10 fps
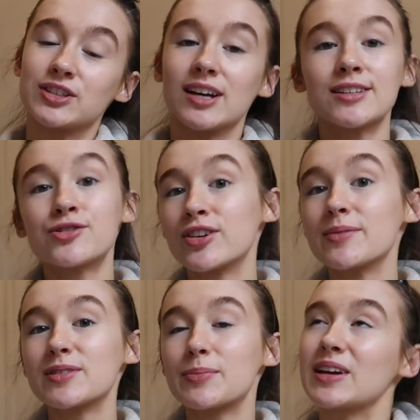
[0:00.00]
She has a
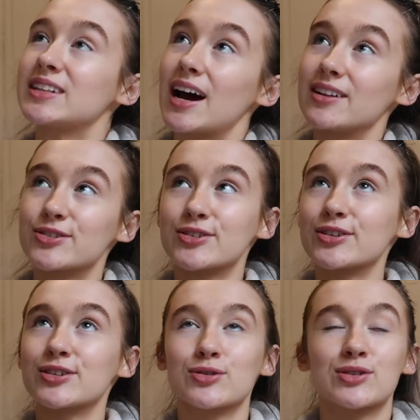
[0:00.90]
dream to be a
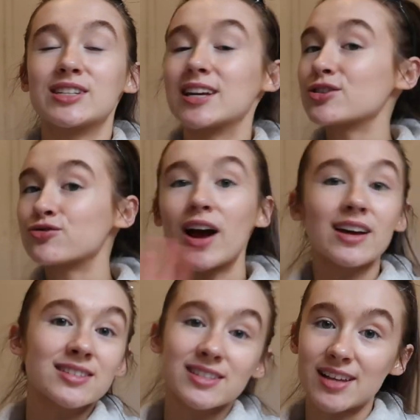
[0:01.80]
dancer, so she takes
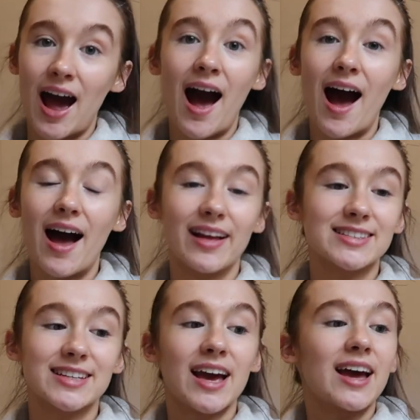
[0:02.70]
risks
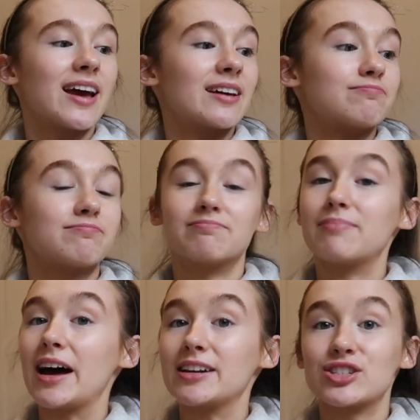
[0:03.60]
and
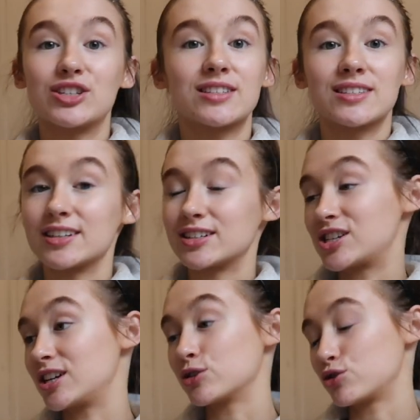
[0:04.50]
manages to
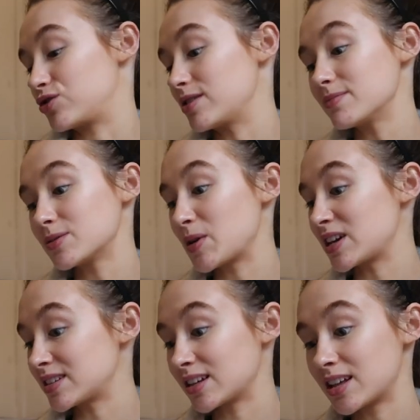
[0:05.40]
chase her dreams,
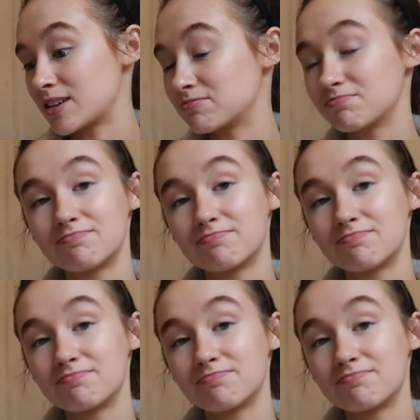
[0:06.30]
basically.